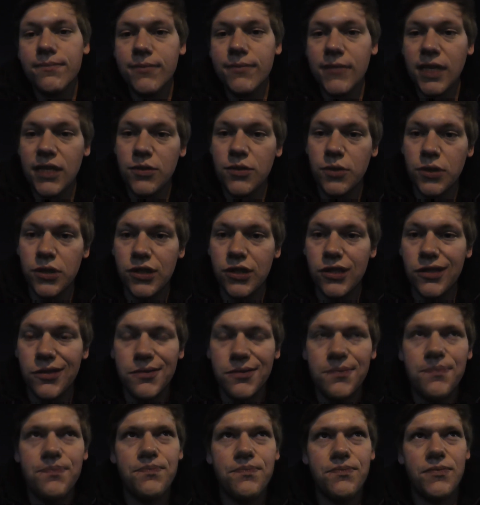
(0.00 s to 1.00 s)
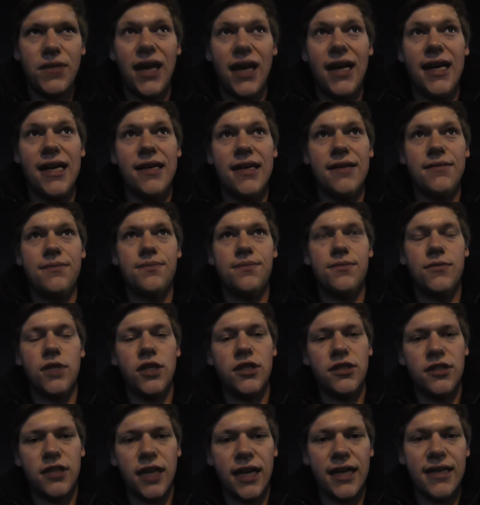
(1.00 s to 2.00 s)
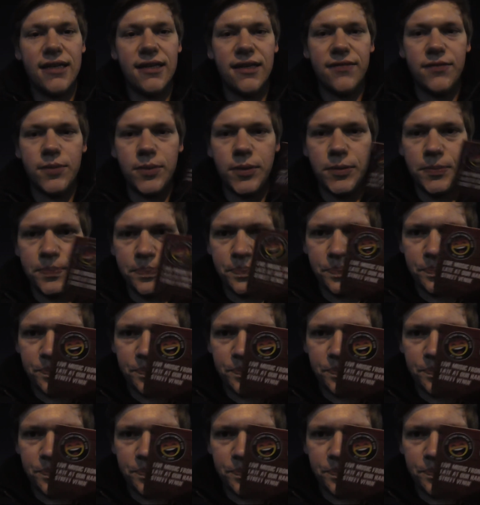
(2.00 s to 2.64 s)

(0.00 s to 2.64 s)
That's what it's called in Liverpool.